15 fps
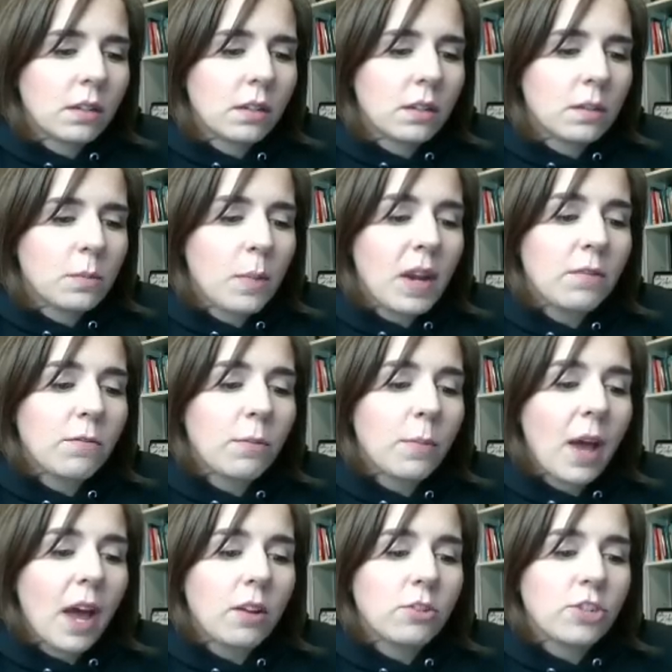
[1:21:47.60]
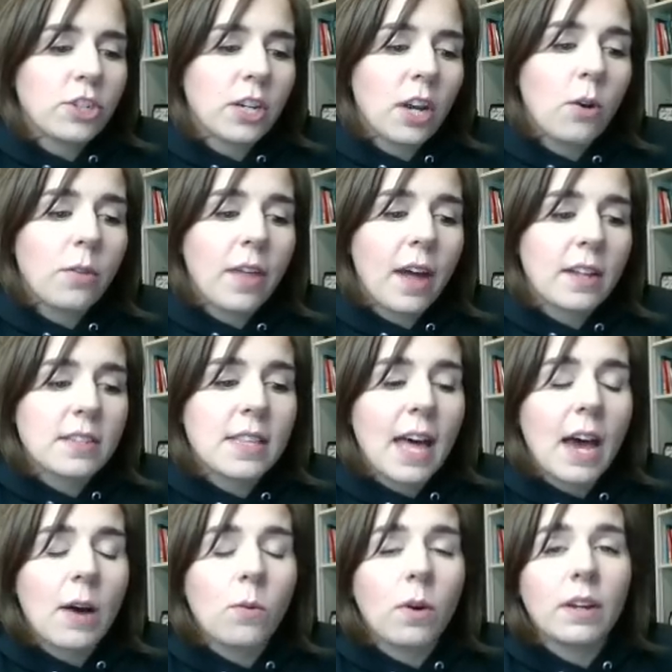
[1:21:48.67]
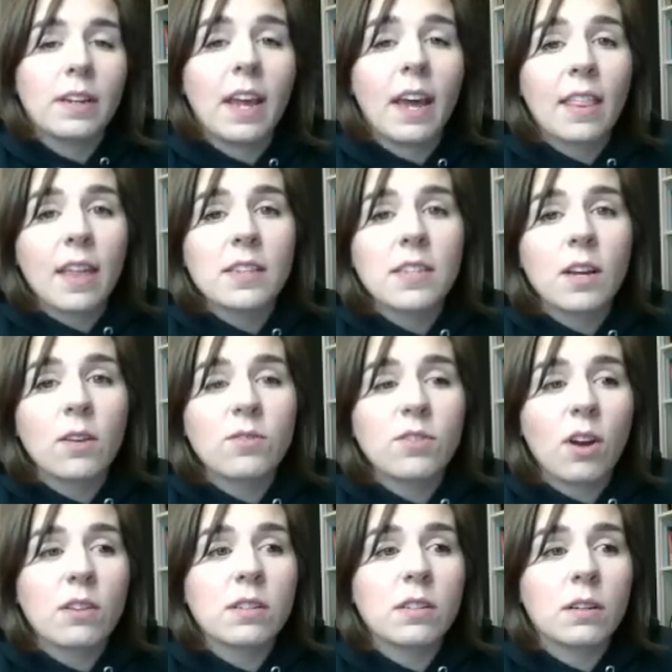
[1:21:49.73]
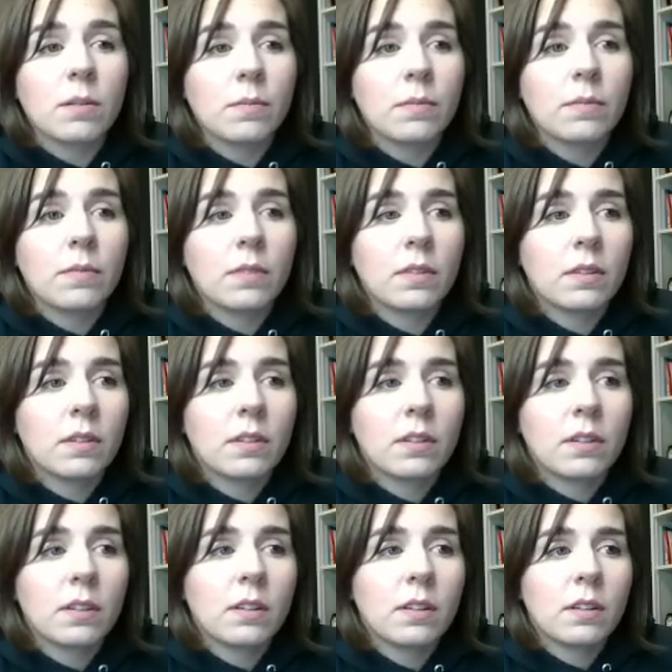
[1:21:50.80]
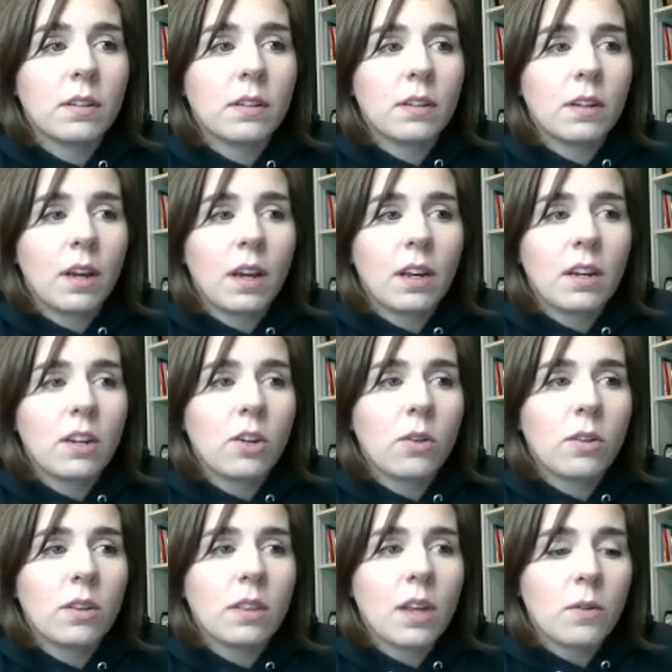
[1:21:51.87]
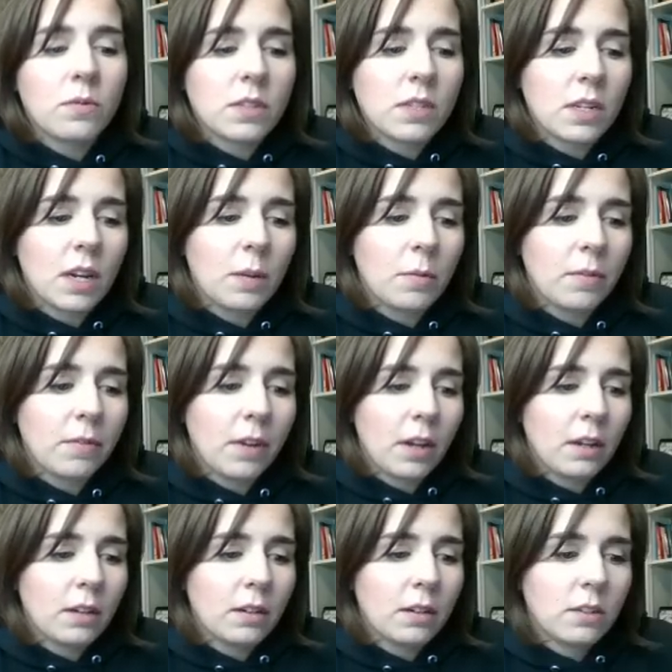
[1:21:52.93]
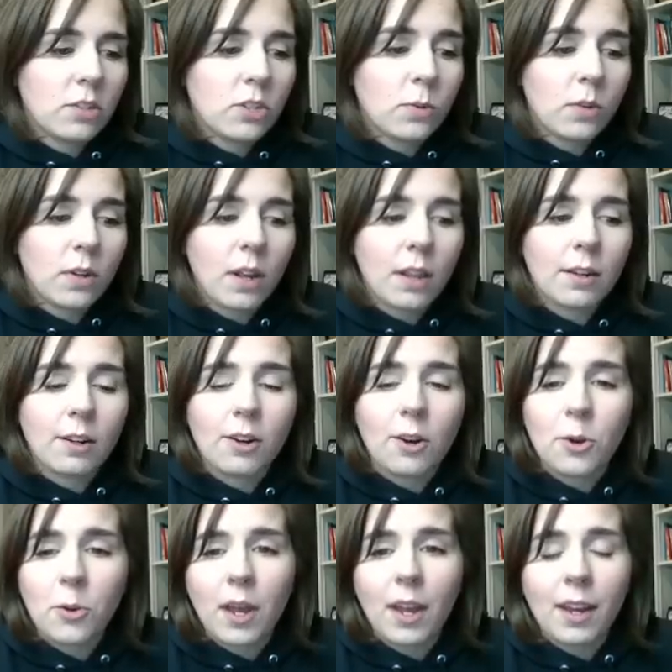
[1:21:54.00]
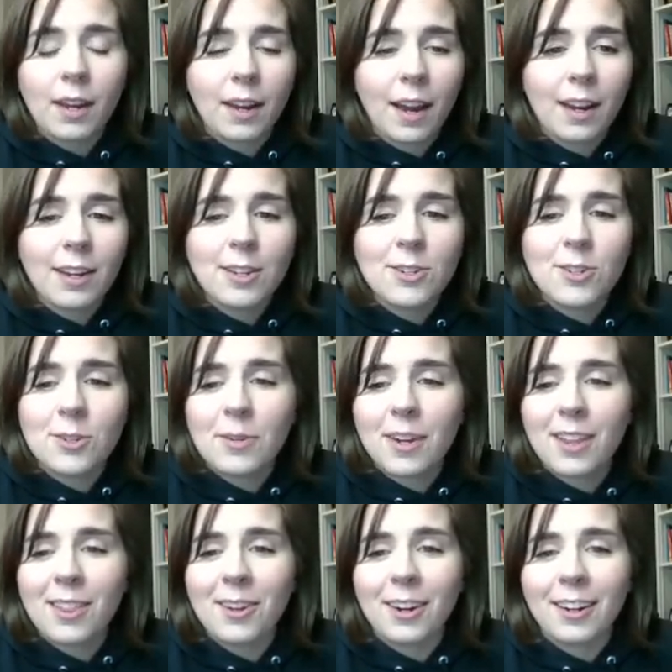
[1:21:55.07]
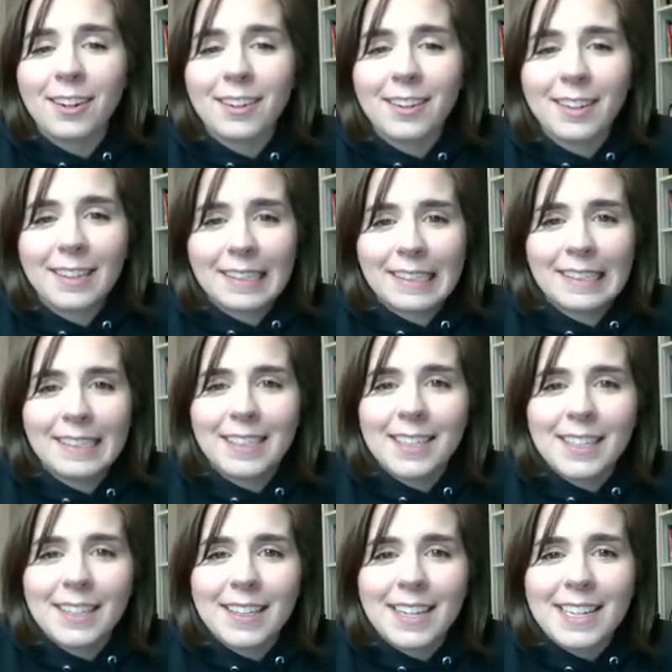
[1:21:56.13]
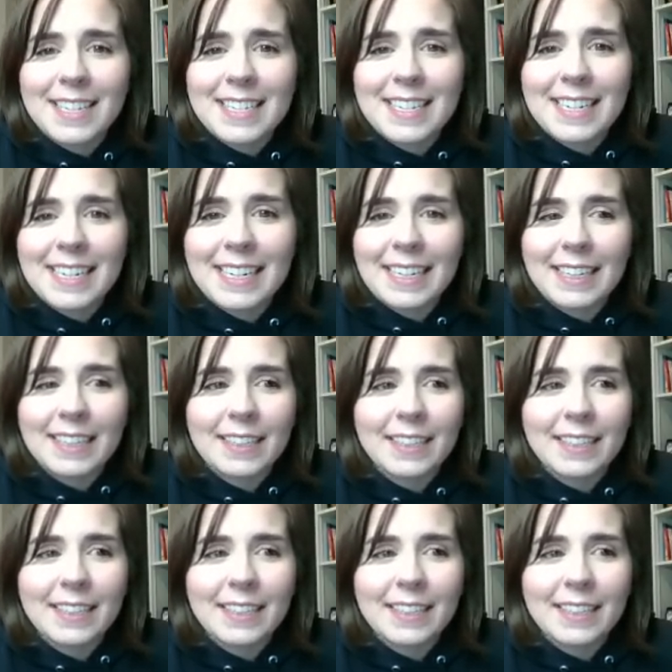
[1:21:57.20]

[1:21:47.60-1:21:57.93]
Made from algae. Oh, that's that one. Yeah, that sounds awesome. I didn't know that that was the name of it. Do another. Okay, I can do another. Let's see.